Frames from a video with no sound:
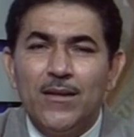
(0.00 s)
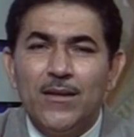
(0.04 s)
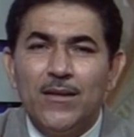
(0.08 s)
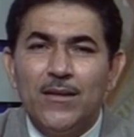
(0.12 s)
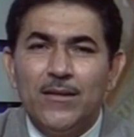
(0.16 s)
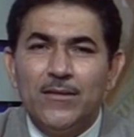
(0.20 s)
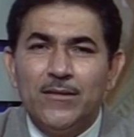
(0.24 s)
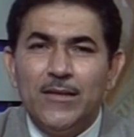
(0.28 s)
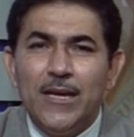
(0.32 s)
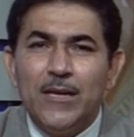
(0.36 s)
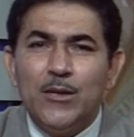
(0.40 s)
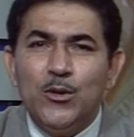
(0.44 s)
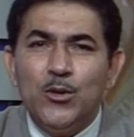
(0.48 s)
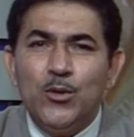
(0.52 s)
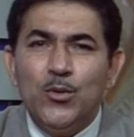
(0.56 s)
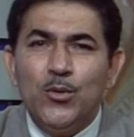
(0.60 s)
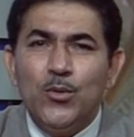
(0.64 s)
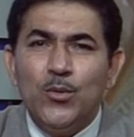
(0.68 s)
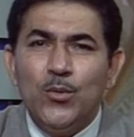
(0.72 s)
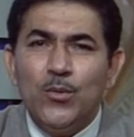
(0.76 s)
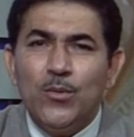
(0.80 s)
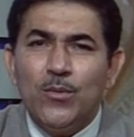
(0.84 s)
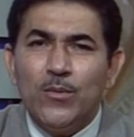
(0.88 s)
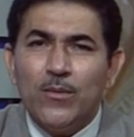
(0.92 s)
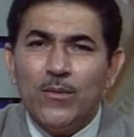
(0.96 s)
that
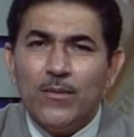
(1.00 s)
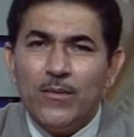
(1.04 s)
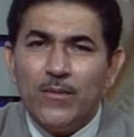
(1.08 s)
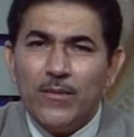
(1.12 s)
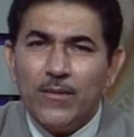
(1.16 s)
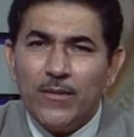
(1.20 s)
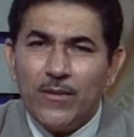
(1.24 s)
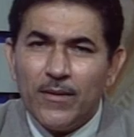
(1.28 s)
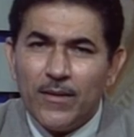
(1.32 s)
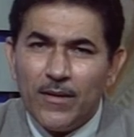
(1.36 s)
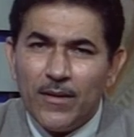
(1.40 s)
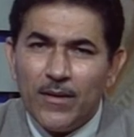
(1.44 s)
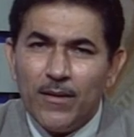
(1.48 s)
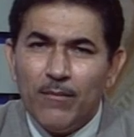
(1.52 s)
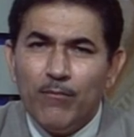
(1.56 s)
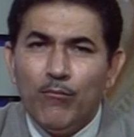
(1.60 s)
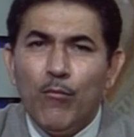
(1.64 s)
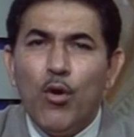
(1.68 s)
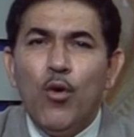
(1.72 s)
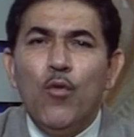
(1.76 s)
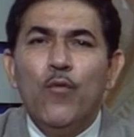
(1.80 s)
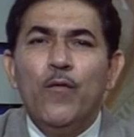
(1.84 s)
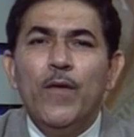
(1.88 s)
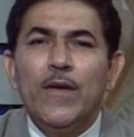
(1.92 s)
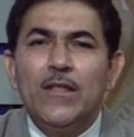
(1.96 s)
you
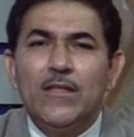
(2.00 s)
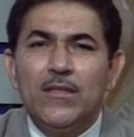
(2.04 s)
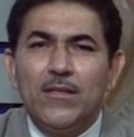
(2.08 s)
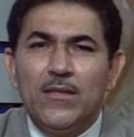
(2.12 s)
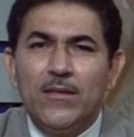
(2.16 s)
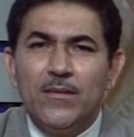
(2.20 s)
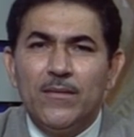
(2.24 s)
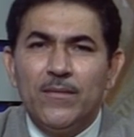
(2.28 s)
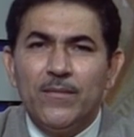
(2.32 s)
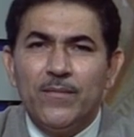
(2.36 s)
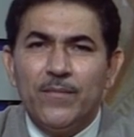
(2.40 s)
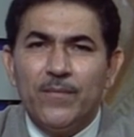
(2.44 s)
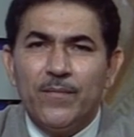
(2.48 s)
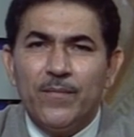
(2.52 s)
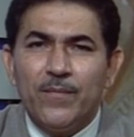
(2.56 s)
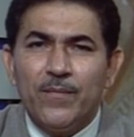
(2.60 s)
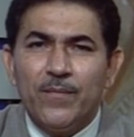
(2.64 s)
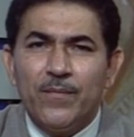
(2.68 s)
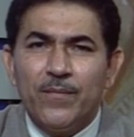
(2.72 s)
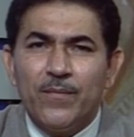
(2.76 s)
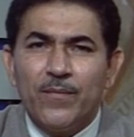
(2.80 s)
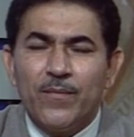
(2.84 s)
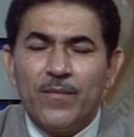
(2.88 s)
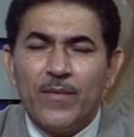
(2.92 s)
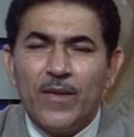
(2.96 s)
move with
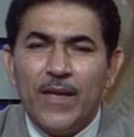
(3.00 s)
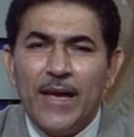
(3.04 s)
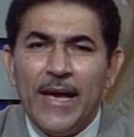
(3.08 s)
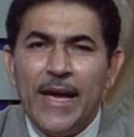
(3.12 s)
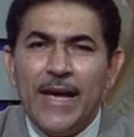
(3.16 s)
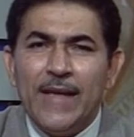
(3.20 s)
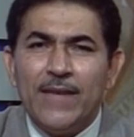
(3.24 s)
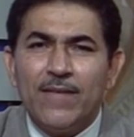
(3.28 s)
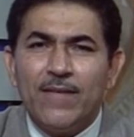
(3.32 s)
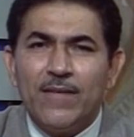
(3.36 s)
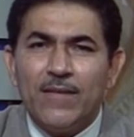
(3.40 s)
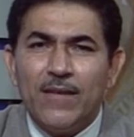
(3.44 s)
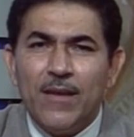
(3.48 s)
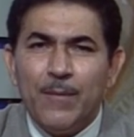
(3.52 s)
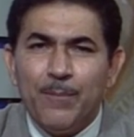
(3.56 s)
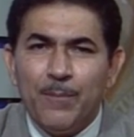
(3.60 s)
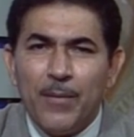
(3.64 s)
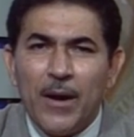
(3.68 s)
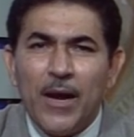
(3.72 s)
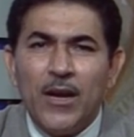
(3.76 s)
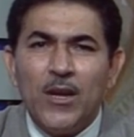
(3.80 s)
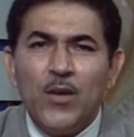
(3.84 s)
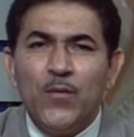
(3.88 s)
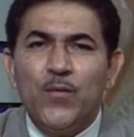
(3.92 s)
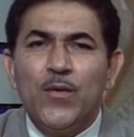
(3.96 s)
as a
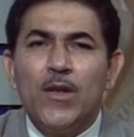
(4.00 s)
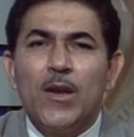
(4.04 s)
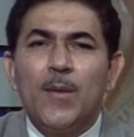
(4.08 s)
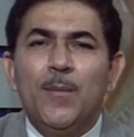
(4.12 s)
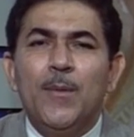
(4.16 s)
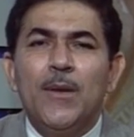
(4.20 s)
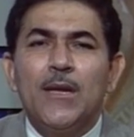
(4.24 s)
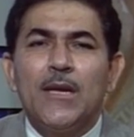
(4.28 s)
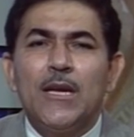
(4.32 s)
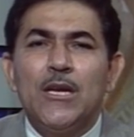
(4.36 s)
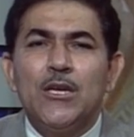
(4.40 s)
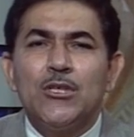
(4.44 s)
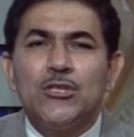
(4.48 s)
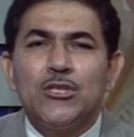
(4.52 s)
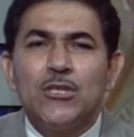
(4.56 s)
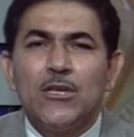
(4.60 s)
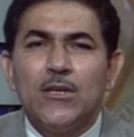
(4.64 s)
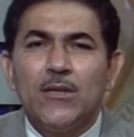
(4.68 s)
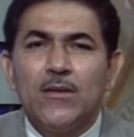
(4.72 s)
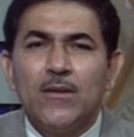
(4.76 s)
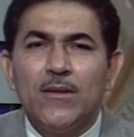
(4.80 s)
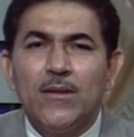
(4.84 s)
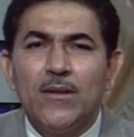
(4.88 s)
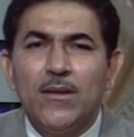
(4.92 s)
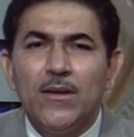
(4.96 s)
part of your
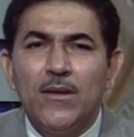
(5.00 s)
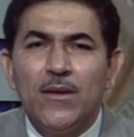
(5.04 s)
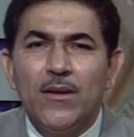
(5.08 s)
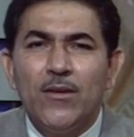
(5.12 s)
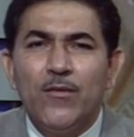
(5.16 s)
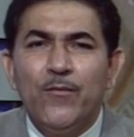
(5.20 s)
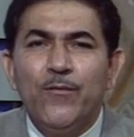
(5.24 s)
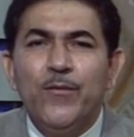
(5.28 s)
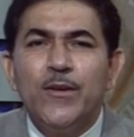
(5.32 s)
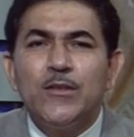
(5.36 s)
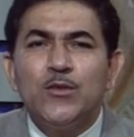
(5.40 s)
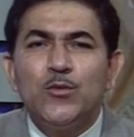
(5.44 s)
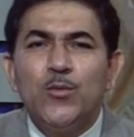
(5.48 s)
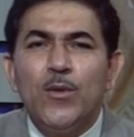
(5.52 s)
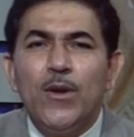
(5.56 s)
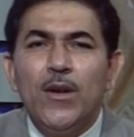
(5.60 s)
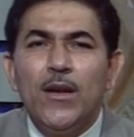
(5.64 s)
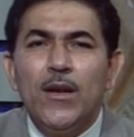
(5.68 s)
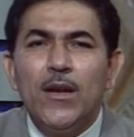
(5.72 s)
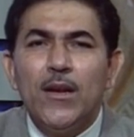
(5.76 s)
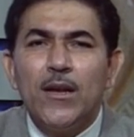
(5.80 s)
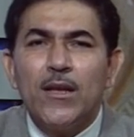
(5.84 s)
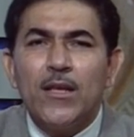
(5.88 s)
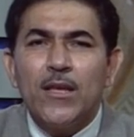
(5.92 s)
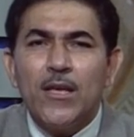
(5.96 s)
application, which
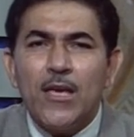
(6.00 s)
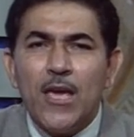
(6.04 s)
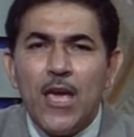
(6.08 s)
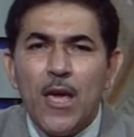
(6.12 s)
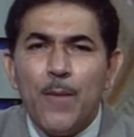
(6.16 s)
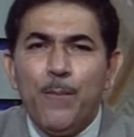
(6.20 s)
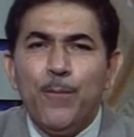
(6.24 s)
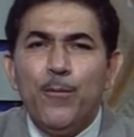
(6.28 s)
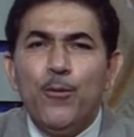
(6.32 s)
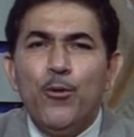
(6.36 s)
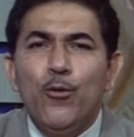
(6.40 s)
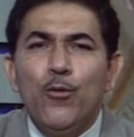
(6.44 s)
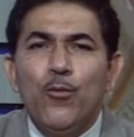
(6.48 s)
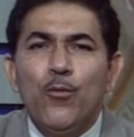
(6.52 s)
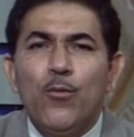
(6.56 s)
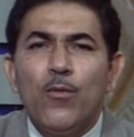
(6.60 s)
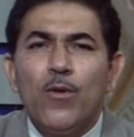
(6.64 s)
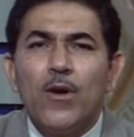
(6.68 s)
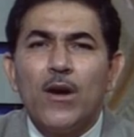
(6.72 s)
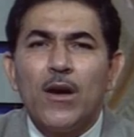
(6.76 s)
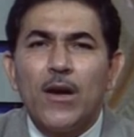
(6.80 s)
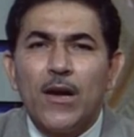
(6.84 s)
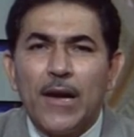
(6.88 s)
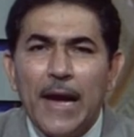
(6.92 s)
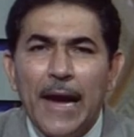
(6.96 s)
will keep you
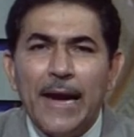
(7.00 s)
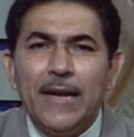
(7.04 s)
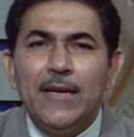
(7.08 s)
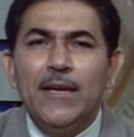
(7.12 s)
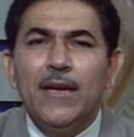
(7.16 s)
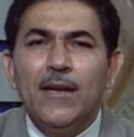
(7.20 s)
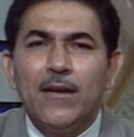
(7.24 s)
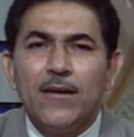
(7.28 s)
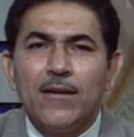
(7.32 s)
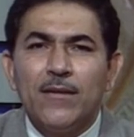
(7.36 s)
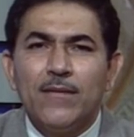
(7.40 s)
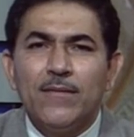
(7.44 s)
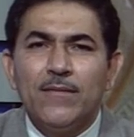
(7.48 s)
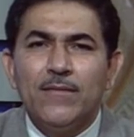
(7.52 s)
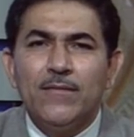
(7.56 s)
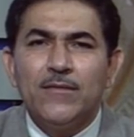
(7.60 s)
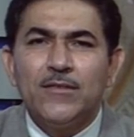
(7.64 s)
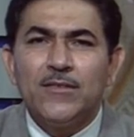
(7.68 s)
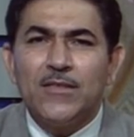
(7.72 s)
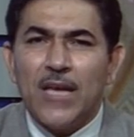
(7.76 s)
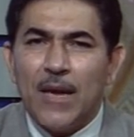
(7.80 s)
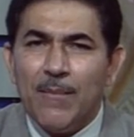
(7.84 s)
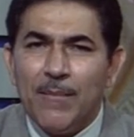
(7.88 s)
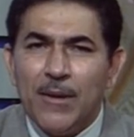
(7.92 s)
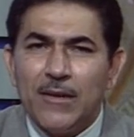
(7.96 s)
guiding
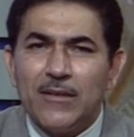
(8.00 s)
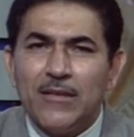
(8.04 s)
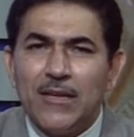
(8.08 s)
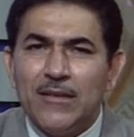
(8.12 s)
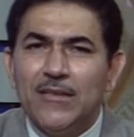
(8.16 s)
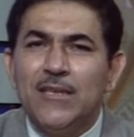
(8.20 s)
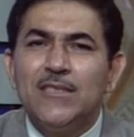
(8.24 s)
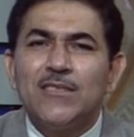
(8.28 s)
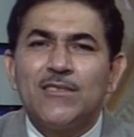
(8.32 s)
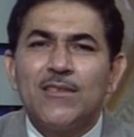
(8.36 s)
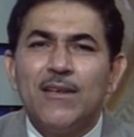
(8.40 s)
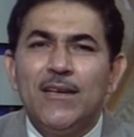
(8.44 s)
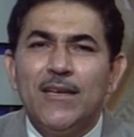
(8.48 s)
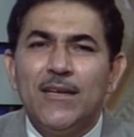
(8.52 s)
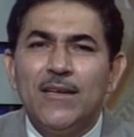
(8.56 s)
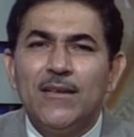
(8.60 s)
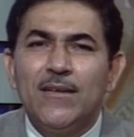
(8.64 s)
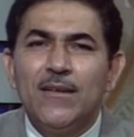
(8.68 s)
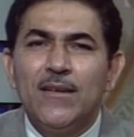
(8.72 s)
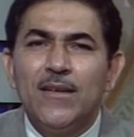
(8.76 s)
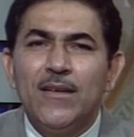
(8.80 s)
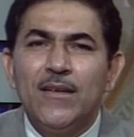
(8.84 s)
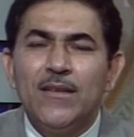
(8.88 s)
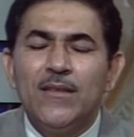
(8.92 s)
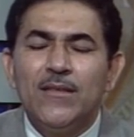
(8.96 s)
simultaneously
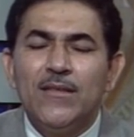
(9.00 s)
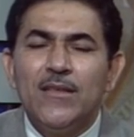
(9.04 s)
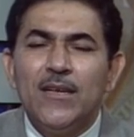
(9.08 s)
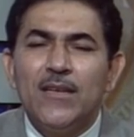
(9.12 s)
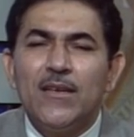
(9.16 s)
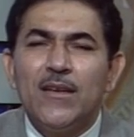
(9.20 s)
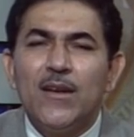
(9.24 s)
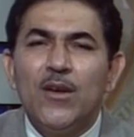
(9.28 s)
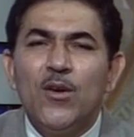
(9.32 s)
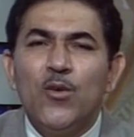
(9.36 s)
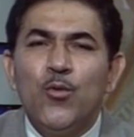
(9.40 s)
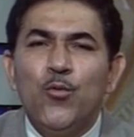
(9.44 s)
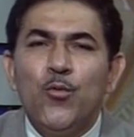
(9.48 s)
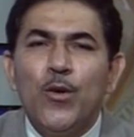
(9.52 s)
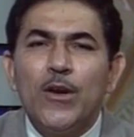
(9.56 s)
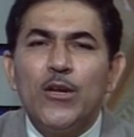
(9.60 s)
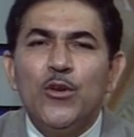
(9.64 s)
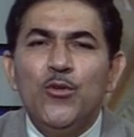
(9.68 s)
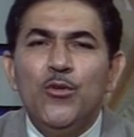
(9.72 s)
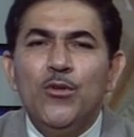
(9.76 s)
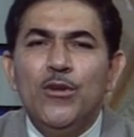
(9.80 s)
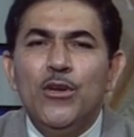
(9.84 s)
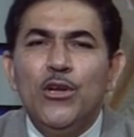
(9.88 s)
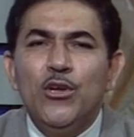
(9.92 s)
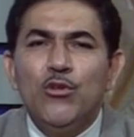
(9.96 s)
that what
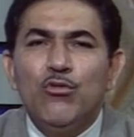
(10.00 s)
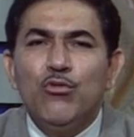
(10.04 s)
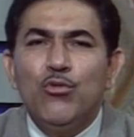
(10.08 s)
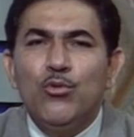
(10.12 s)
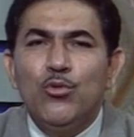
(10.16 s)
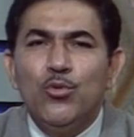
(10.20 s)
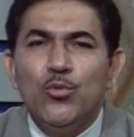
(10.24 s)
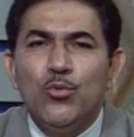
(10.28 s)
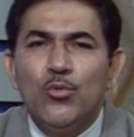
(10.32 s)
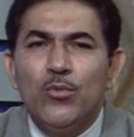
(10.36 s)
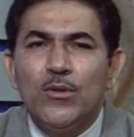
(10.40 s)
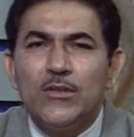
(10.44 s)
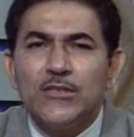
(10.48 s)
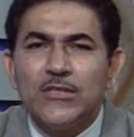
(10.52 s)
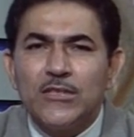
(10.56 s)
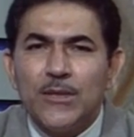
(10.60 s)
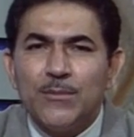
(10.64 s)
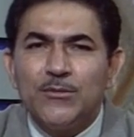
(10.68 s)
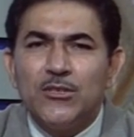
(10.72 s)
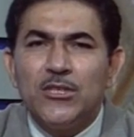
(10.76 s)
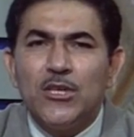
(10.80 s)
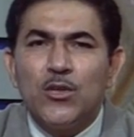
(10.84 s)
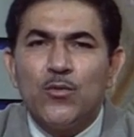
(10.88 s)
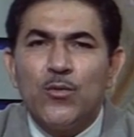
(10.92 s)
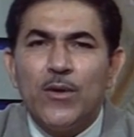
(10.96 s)
you need to do
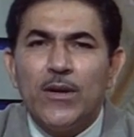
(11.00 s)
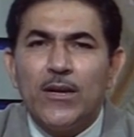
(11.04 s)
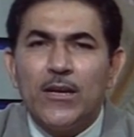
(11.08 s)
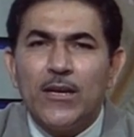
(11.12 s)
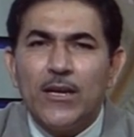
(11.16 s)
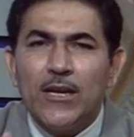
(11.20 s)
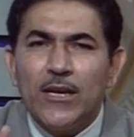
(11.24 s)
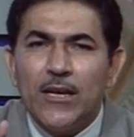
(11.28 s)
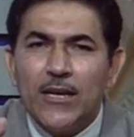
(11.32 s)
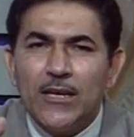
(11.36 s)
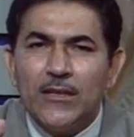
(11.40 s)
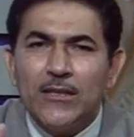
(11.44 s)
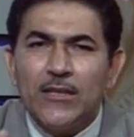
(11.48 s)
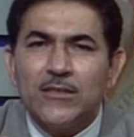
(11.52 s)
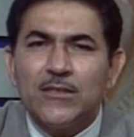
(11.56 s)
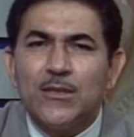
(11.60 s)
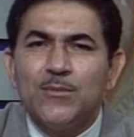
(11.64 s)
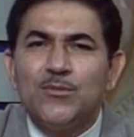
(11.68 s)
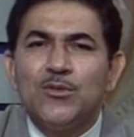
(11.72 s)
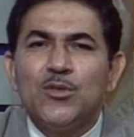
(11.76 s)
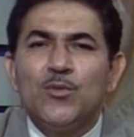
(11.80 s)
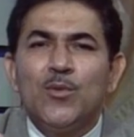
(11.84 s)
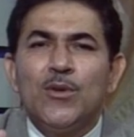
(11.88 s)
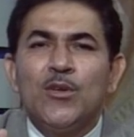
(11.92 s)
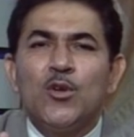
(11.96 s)
subsequently in the
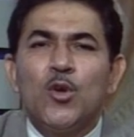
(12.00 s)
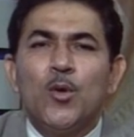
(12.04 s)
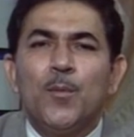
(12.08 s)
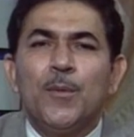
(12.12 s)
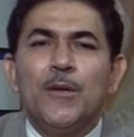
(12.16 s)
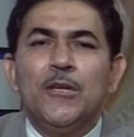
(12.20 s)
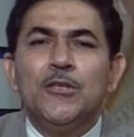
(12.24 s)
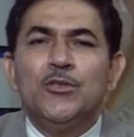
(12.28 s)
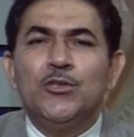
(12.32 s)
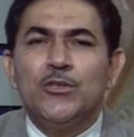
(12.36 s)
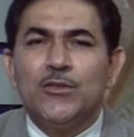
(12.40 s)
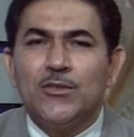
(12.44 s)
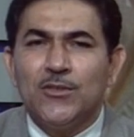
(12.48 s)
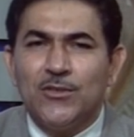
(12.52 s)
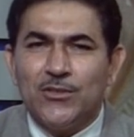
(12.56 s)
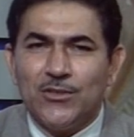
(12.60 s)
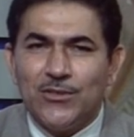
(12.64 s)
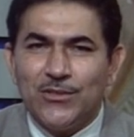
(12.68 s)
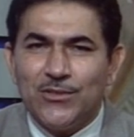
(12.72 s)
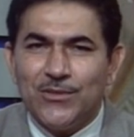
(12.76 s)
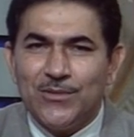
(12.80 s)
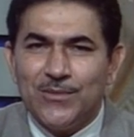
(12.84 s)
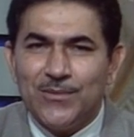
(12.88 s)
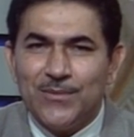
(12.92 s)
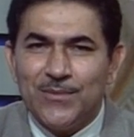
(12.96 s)
subsequent
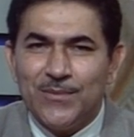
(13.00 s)
operations.